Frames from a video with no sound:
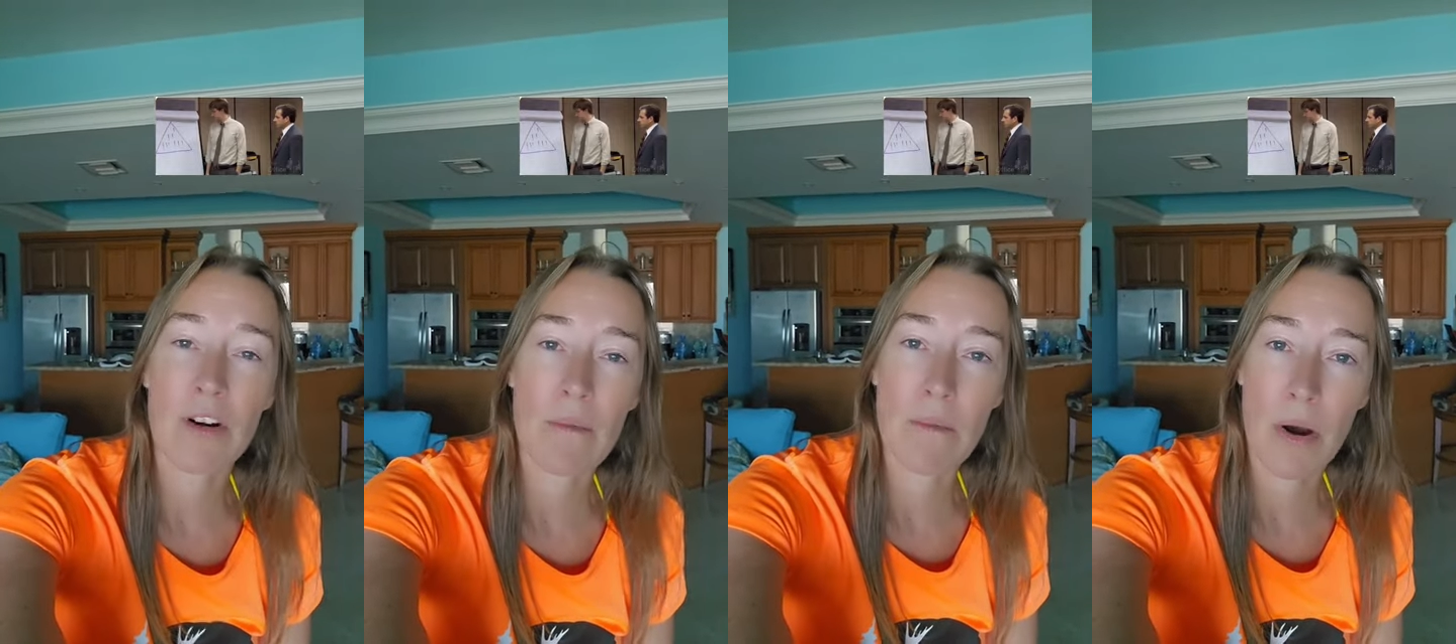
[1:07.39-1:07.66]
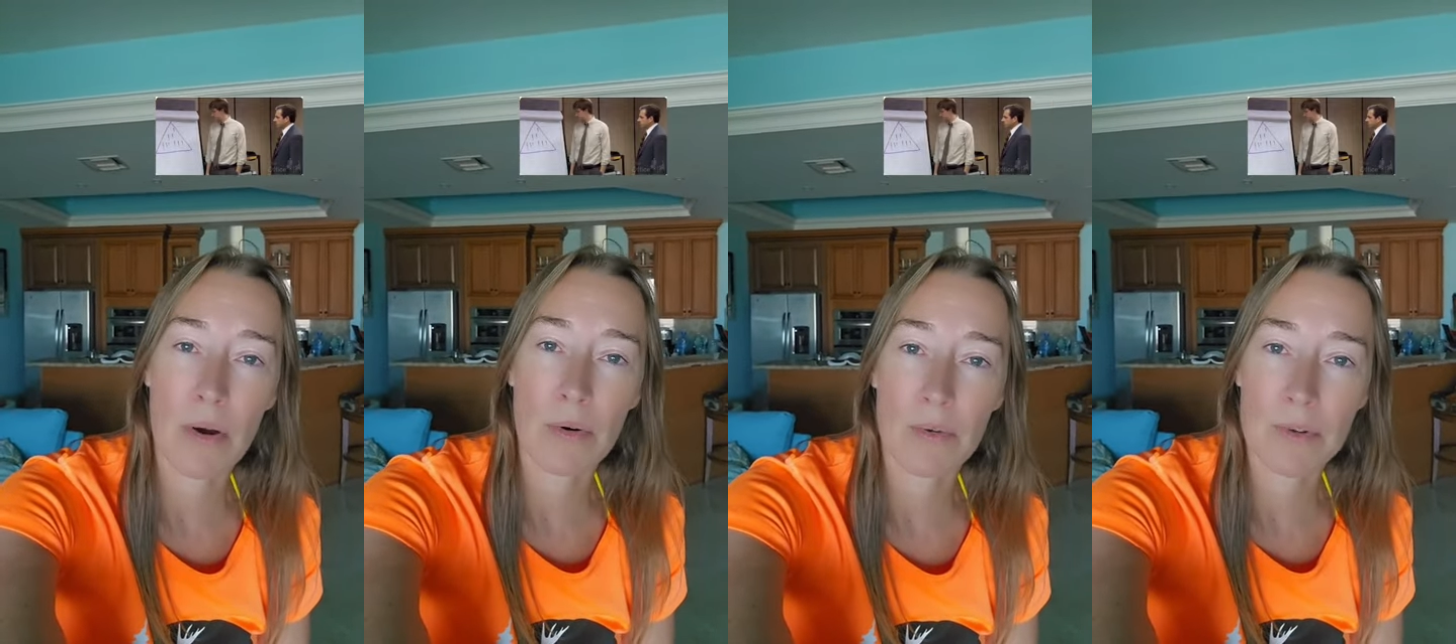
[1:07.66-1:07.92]

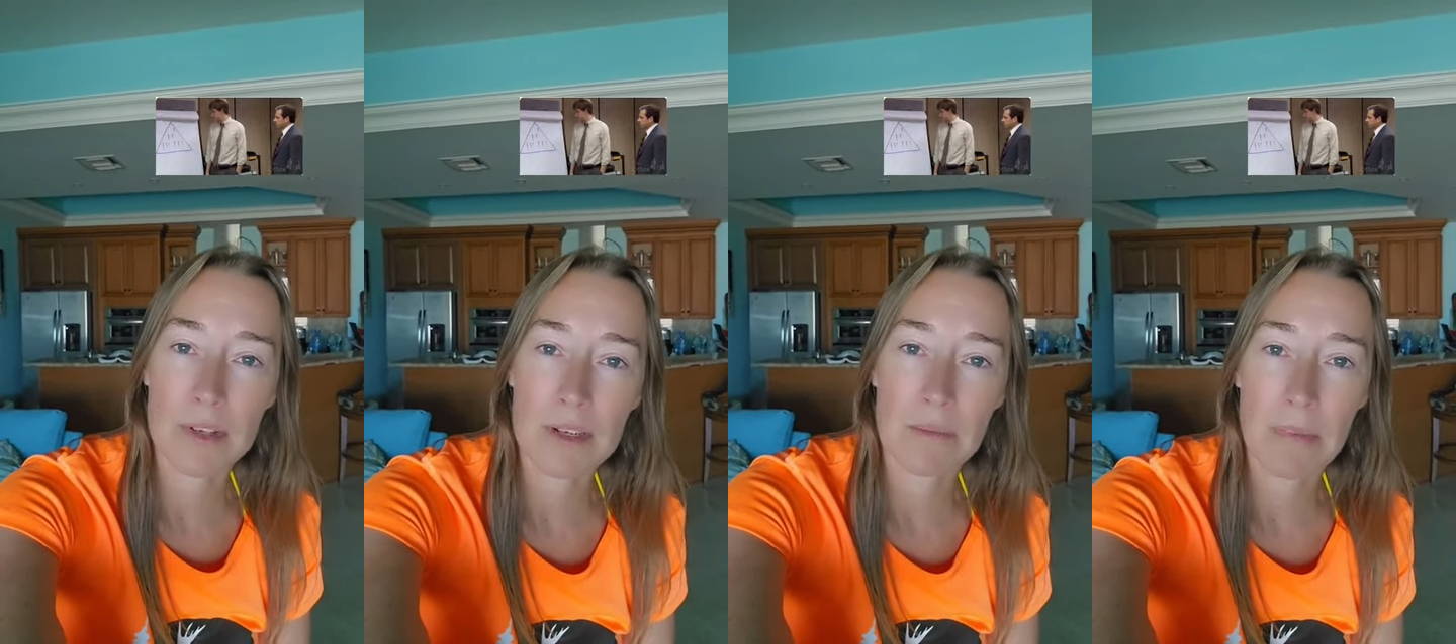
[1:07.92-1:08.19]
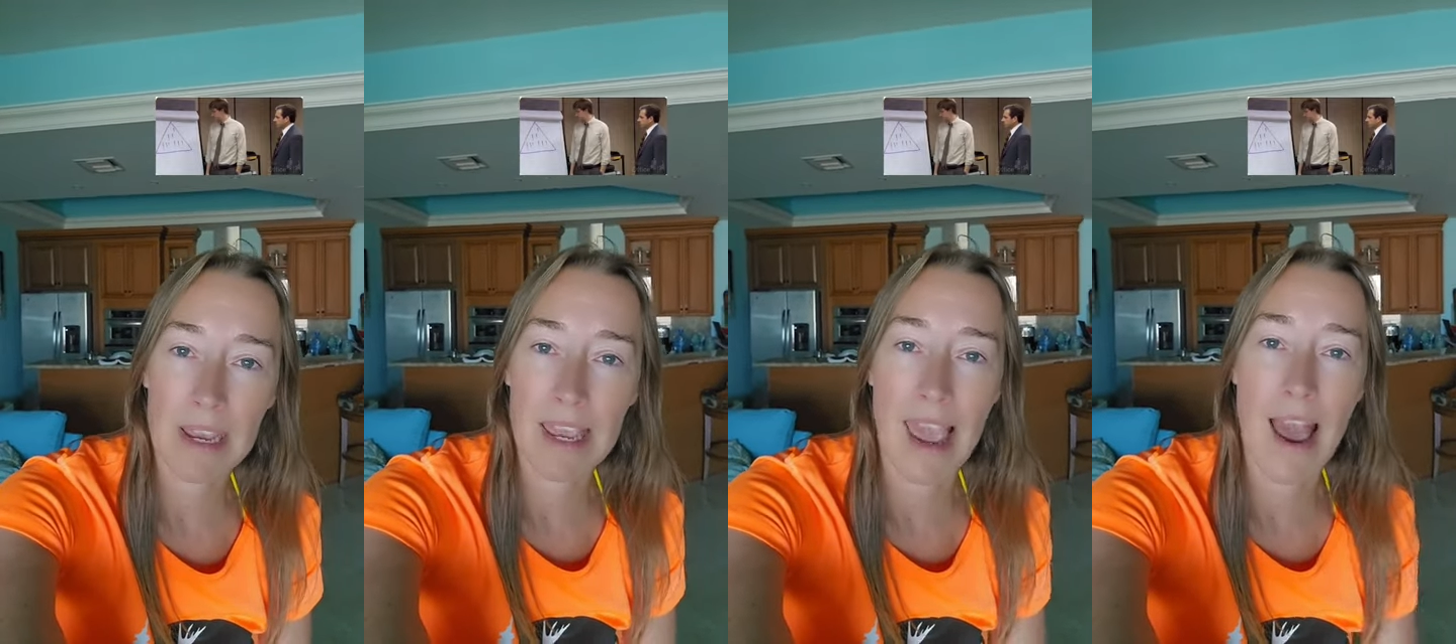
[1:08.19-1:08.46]
imposed
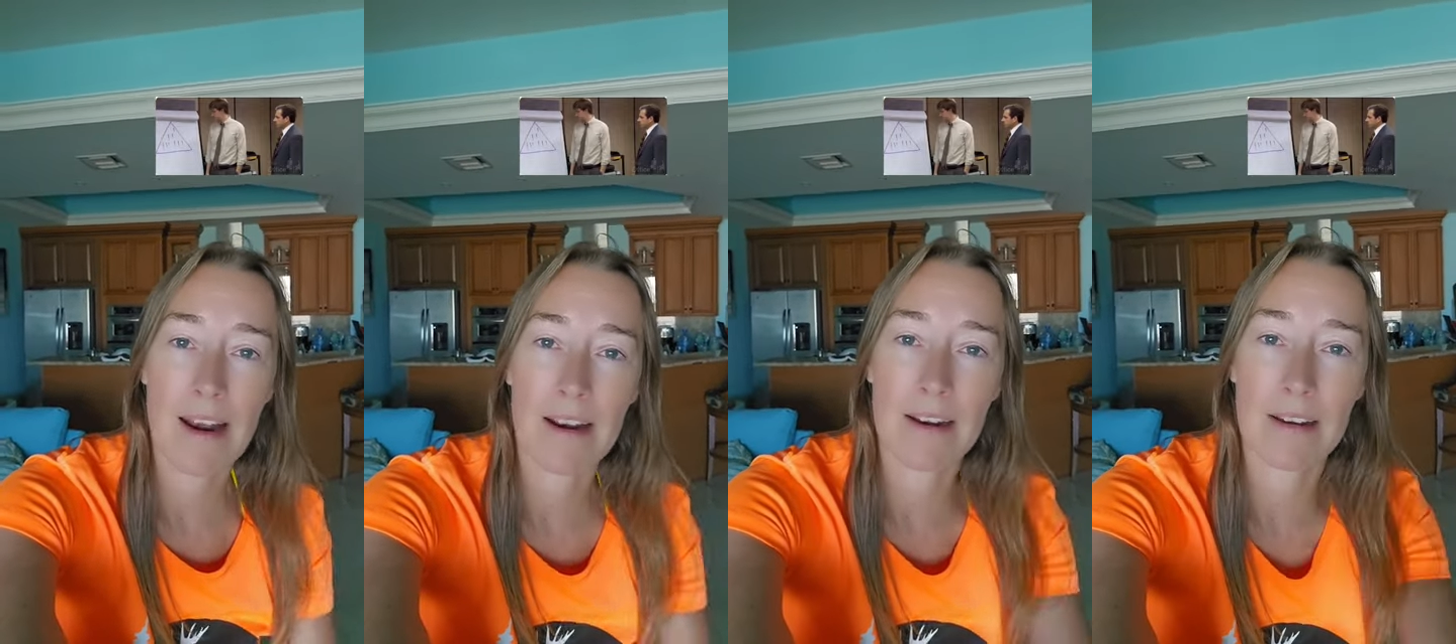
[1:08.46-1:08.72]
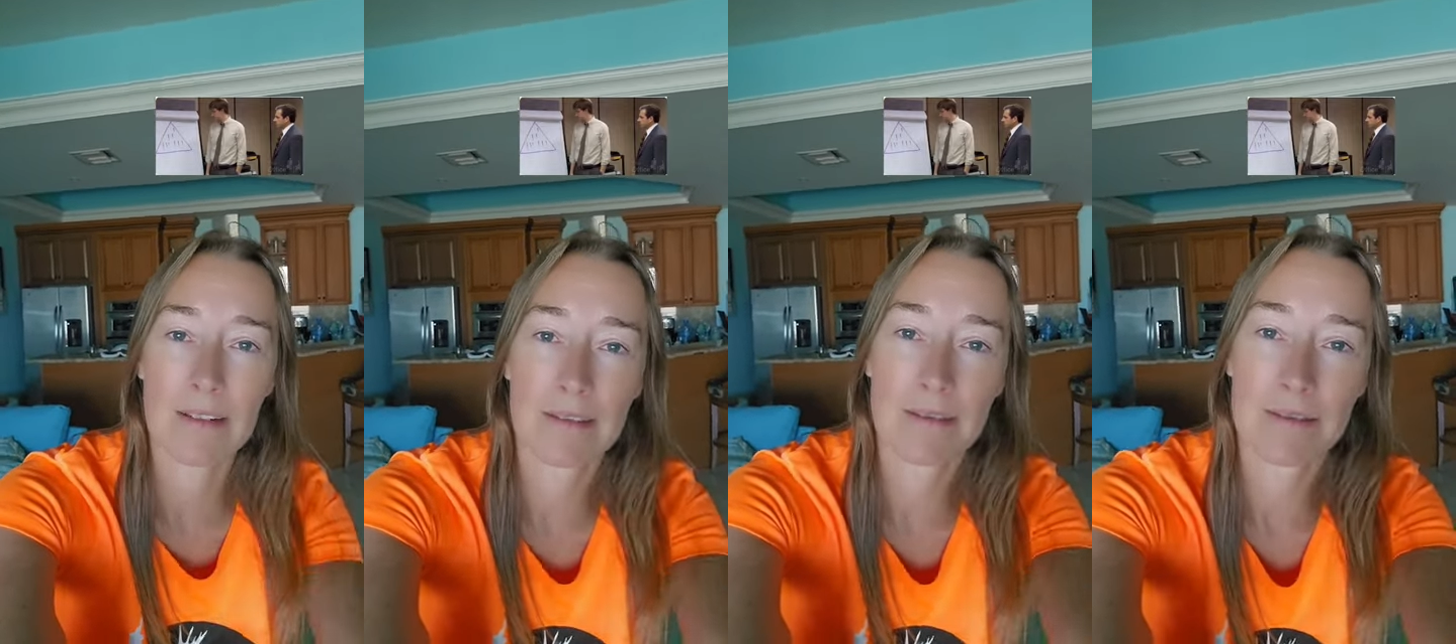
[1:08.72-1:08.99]
by
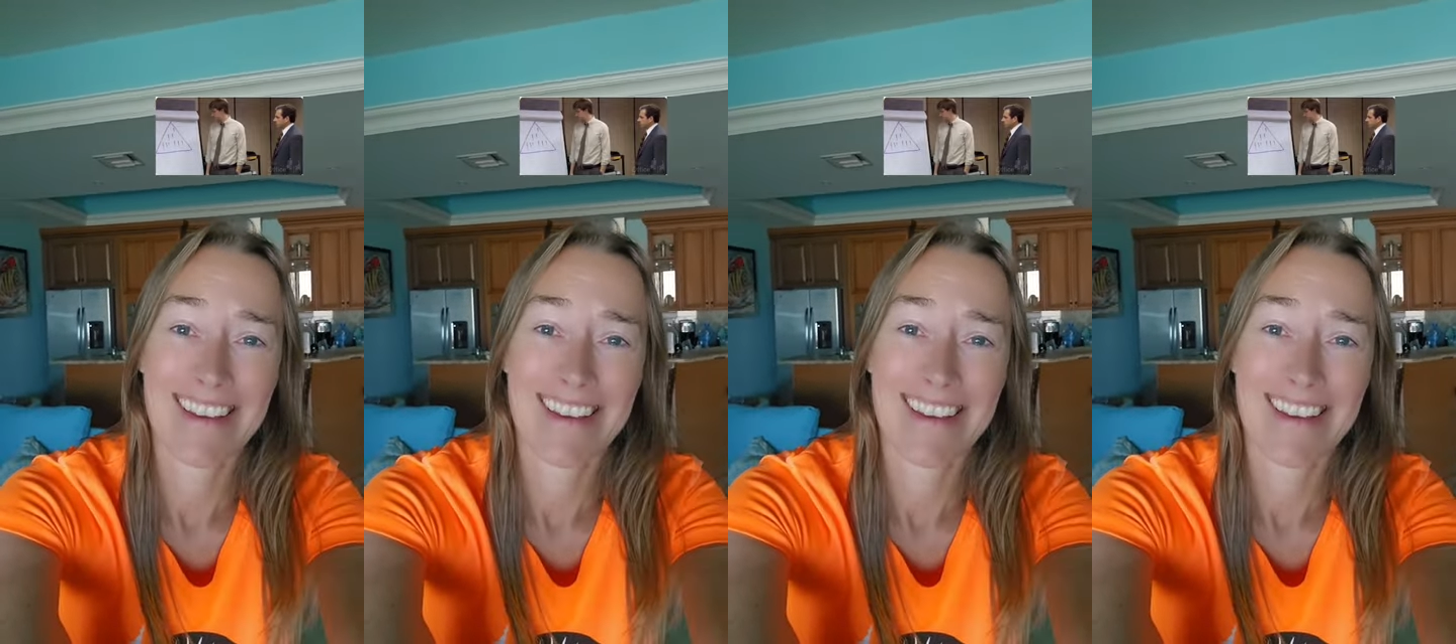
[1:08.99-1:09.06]
Canada.